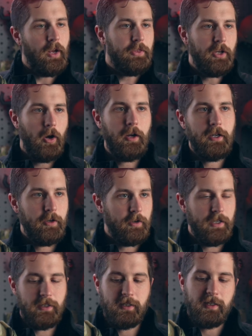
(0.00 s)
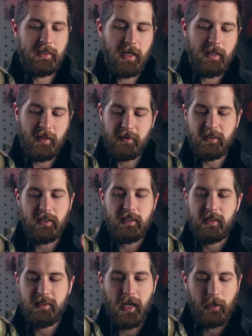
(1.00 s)
nothing on here is to say that this is
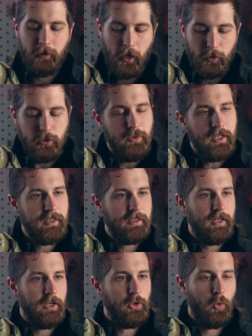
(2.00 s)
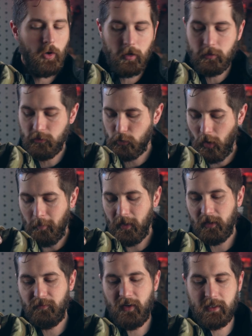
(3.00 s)
exactly how you need to set your SWAT
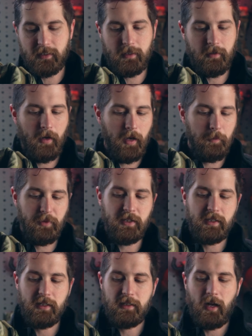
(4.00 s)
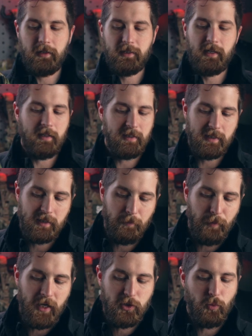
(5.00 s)
medic vest up. This is not to say this is the
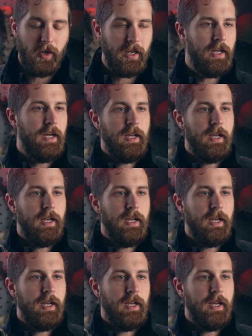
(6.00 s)
best way.